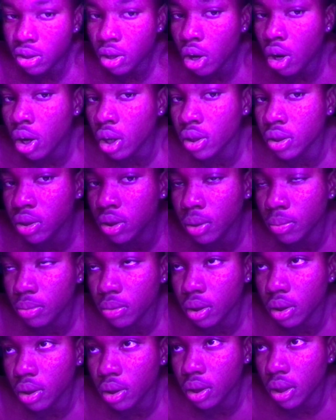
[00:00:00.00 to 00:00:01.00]
on
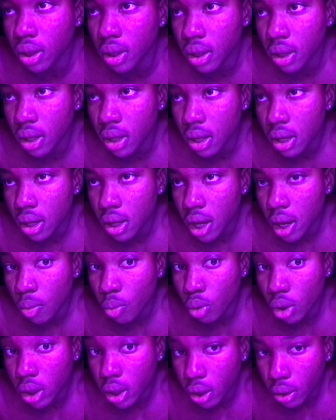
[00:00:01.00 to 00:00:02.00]
something. I'm
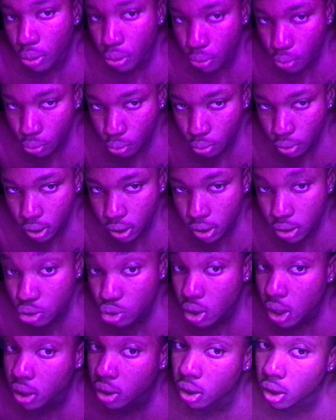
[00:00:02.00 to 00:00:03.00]
working through it and
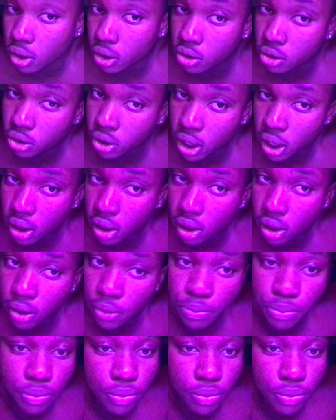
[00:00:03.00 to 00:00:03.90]
trying to understand it